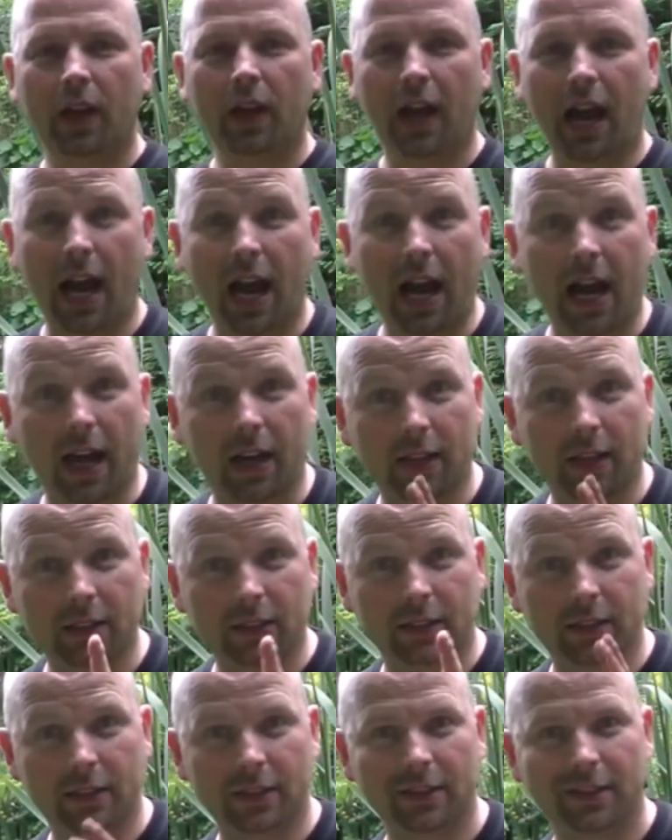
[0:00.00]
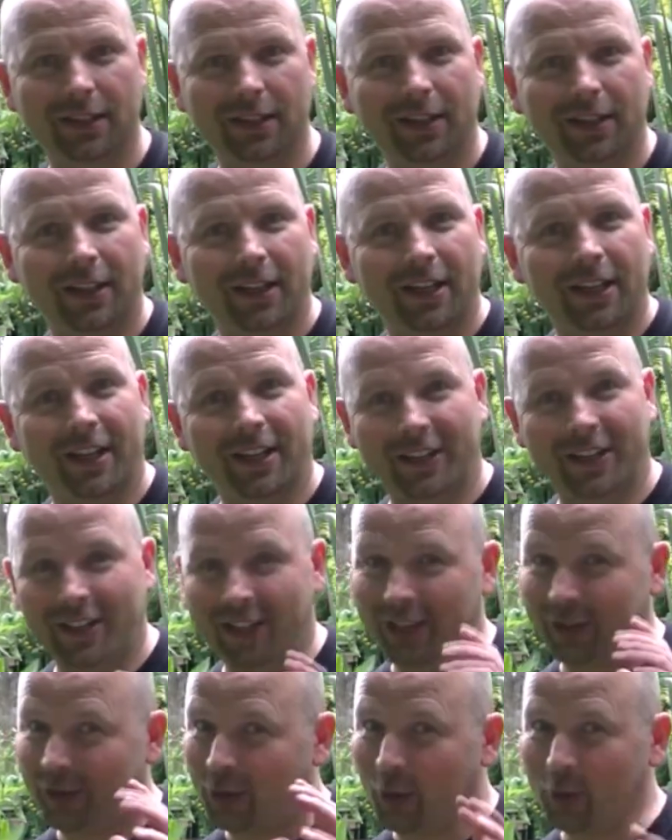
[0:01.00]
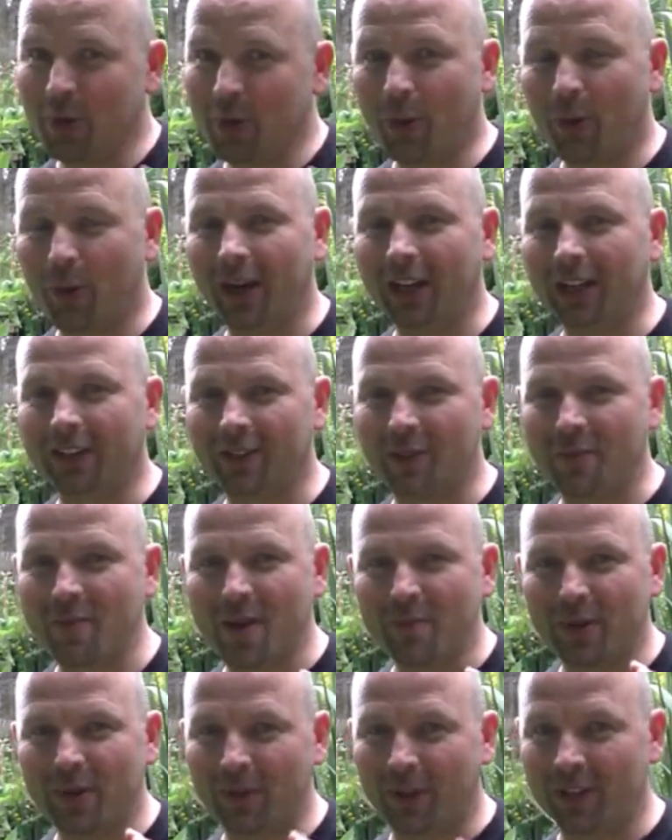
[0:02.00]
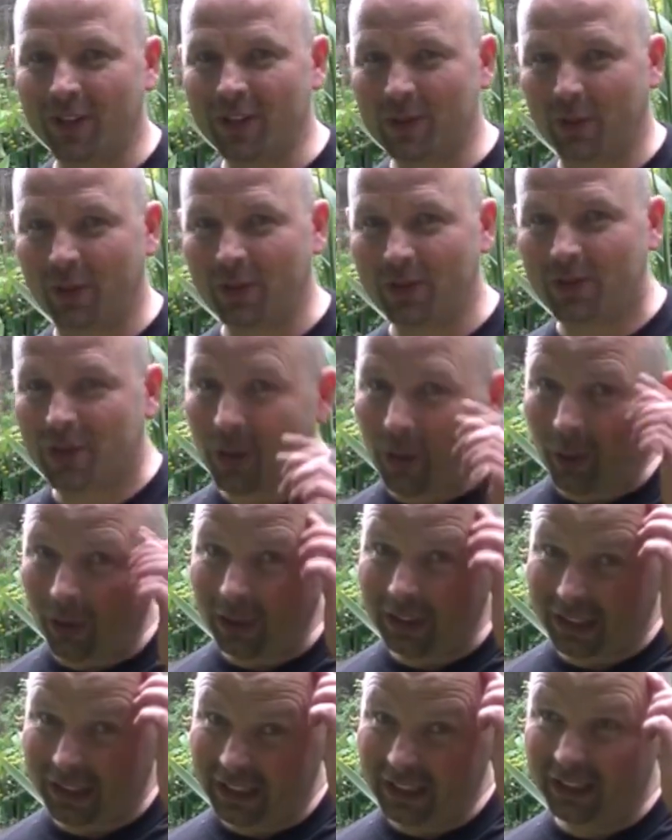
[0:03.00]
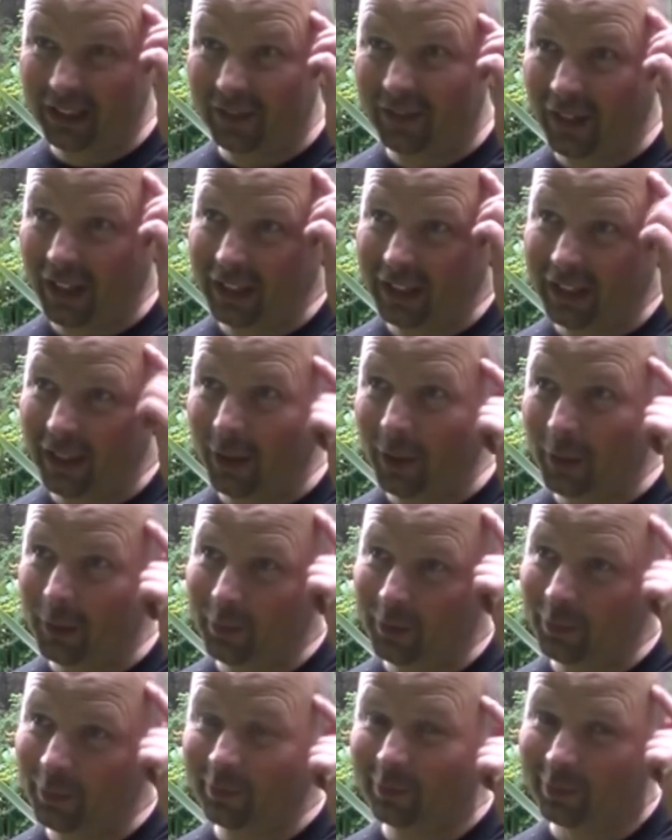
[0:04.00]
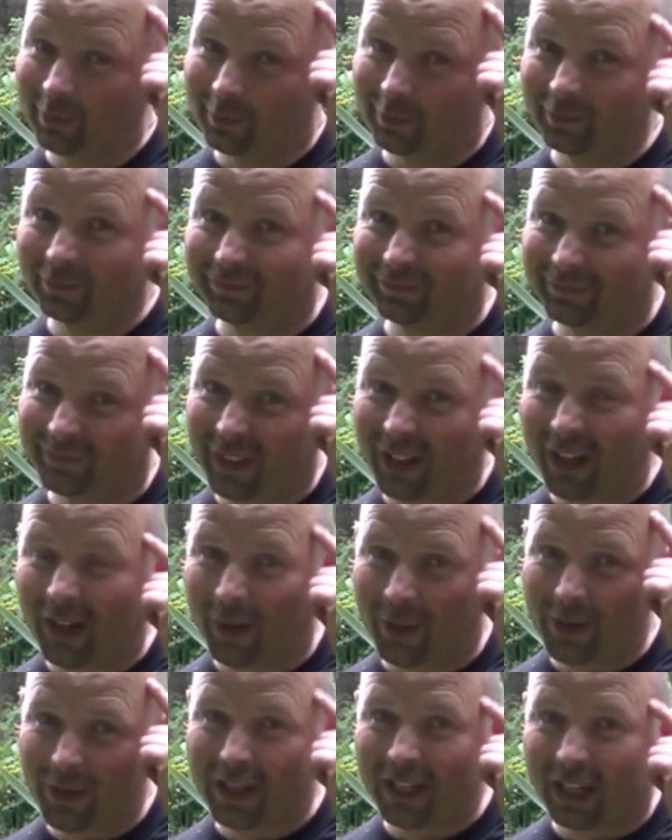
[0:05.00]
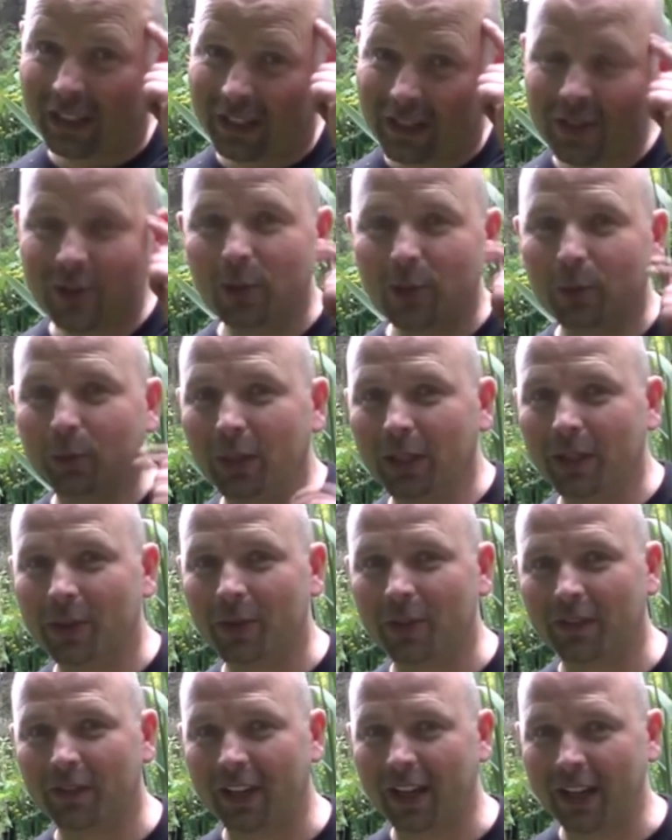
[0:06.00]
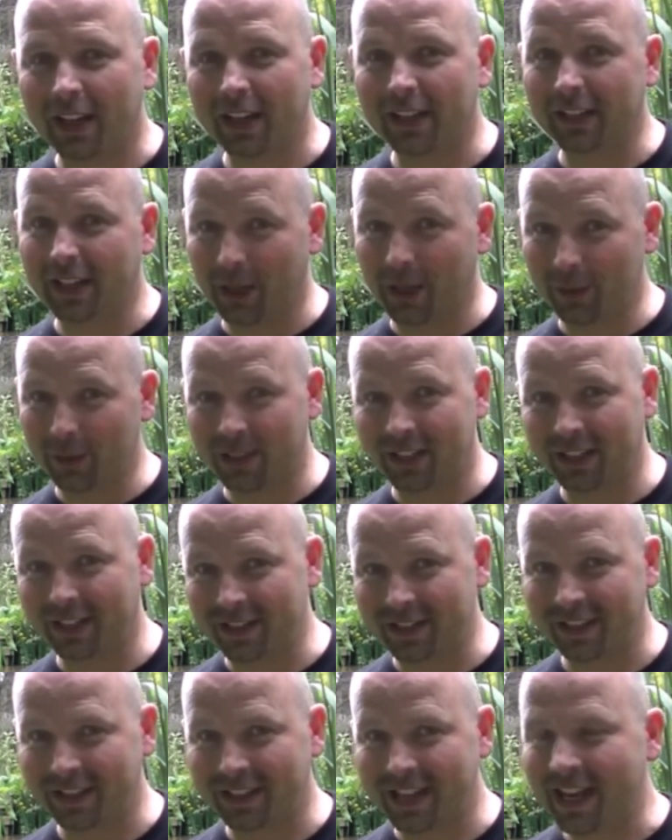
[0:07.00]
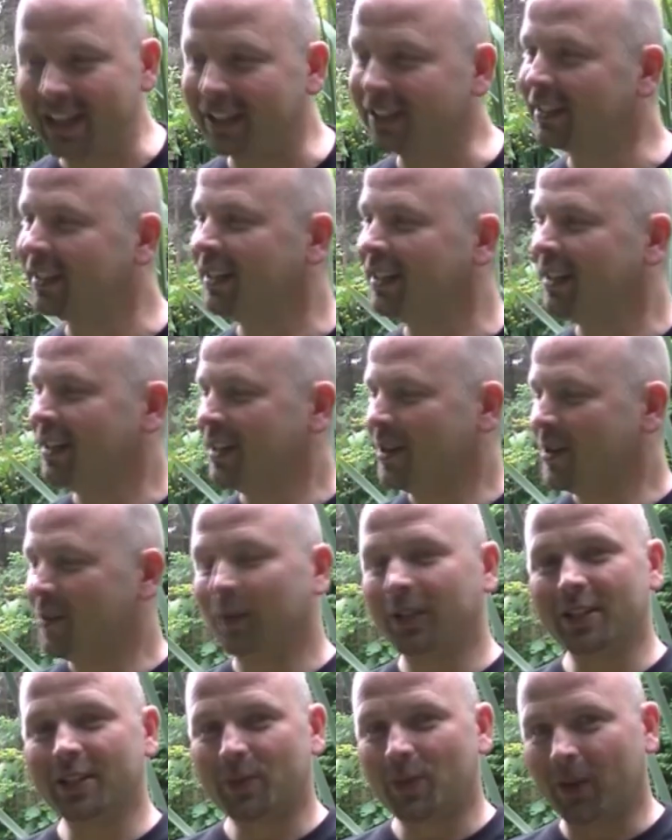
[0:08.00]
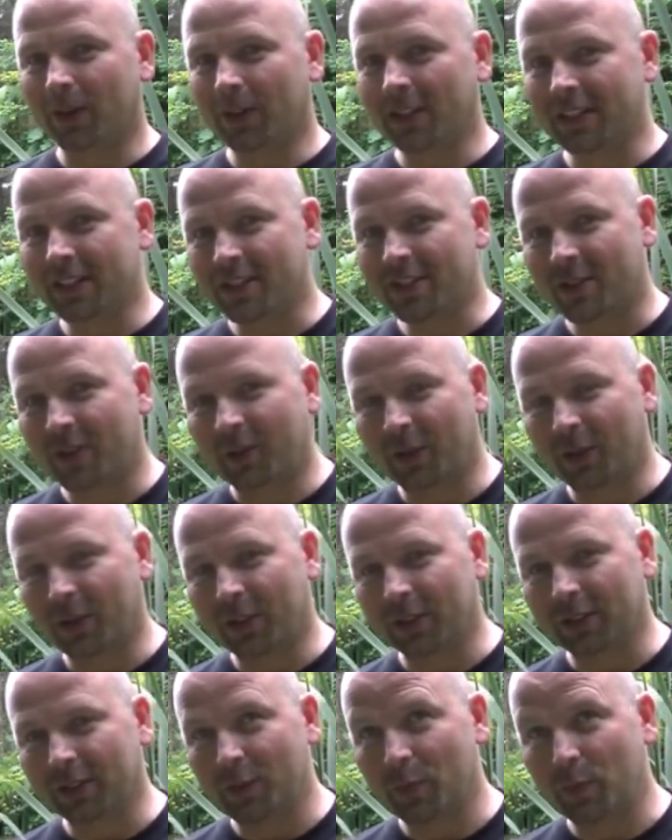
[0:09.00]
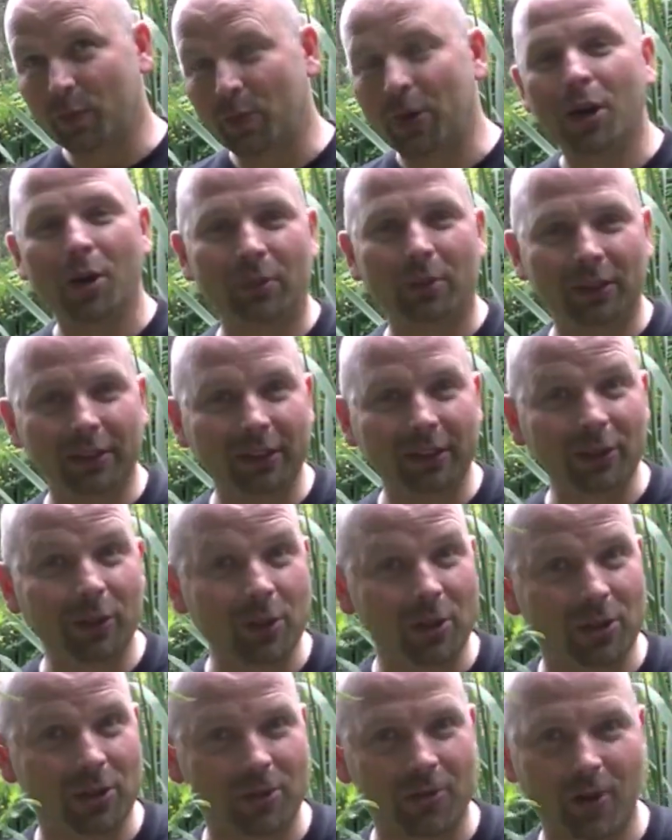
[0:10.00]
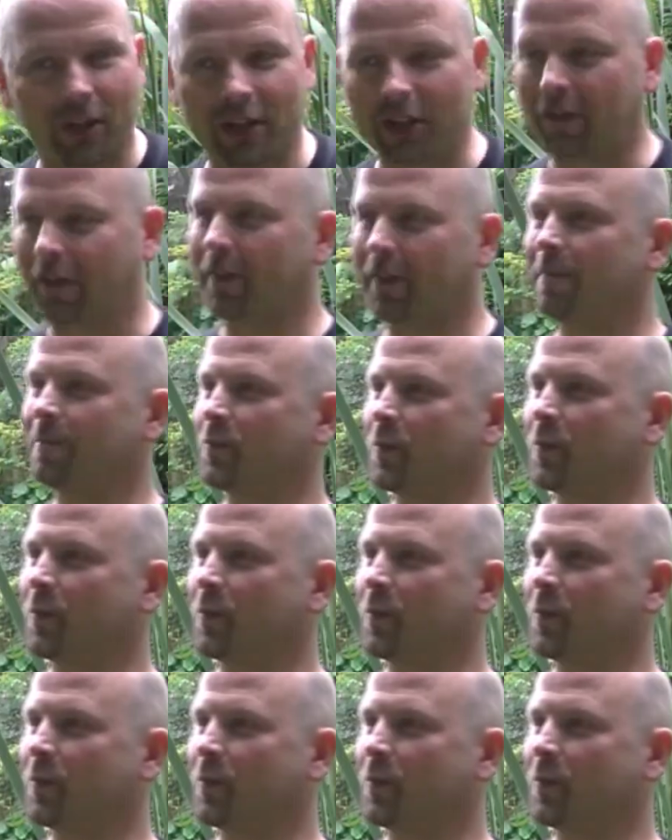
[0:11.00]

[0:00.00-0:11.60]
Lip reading: Aha! It took me a while to remember what this one's called, and you'll find out that I was kind of stumbling over that in the outtakes at the end. But this one is called purple loosestrife.